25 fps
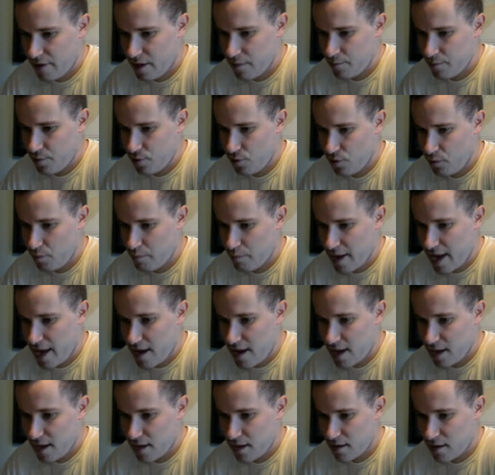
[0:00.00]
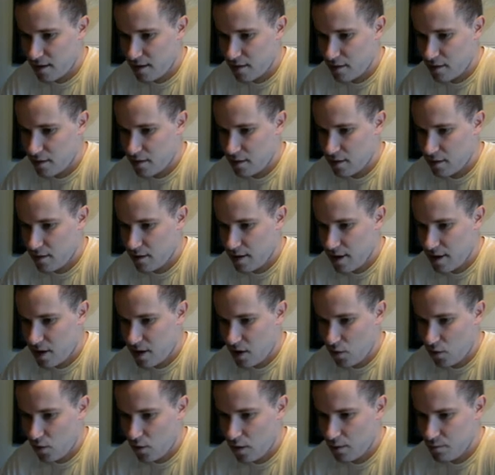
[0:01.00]
I pull back,
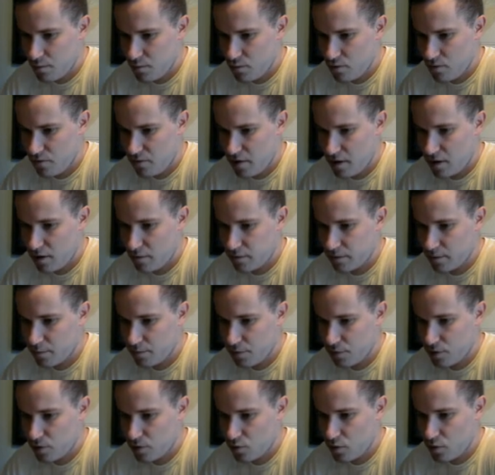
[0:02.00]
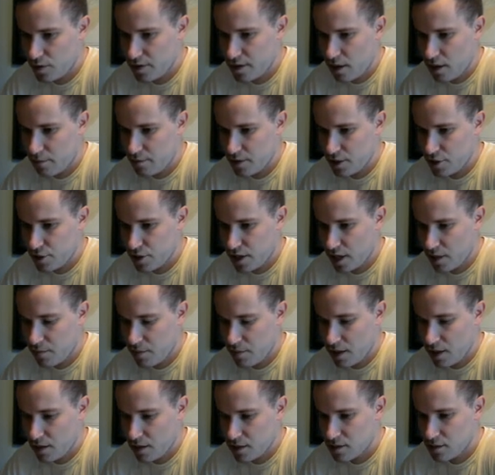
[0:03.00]
now a move here from blue would not be
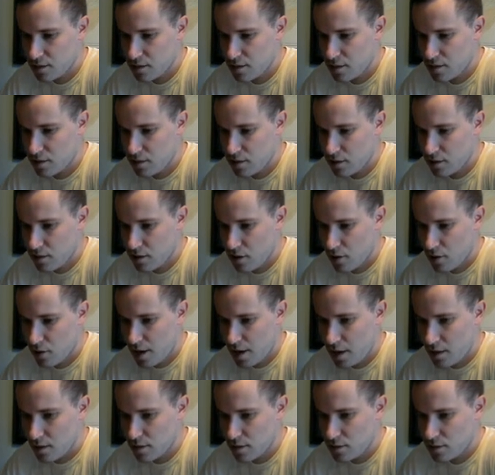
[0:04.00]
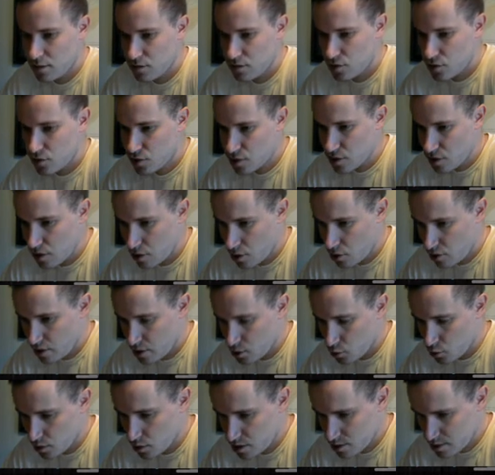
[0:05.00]
checkmate. Okay, so in
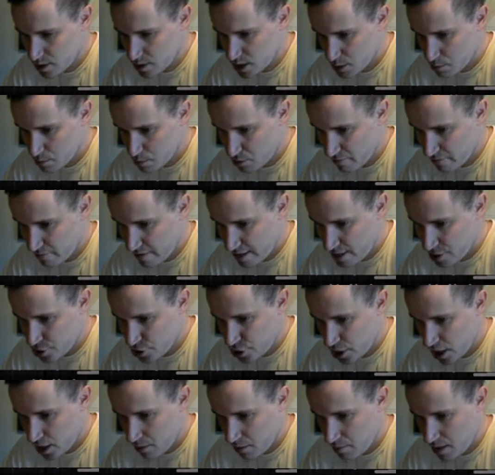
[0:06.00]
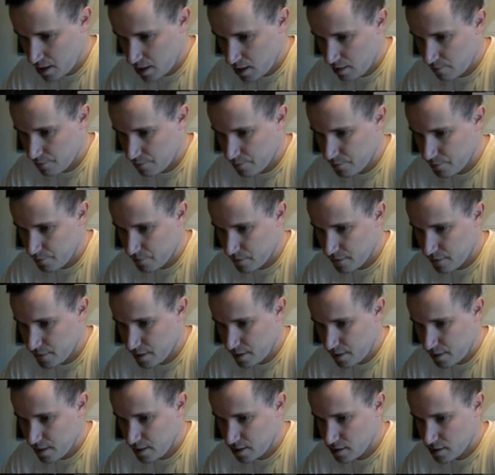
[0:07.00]
order to prevent checkmate,
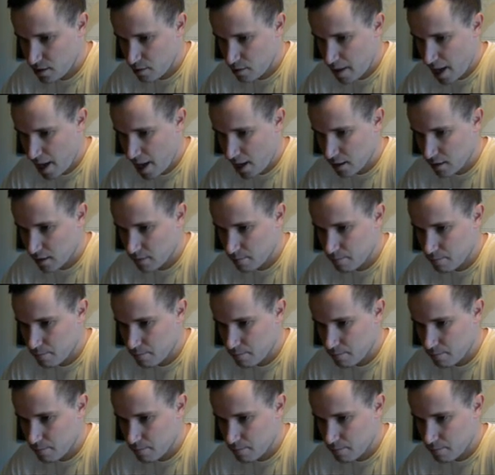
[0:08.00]
I need to go back.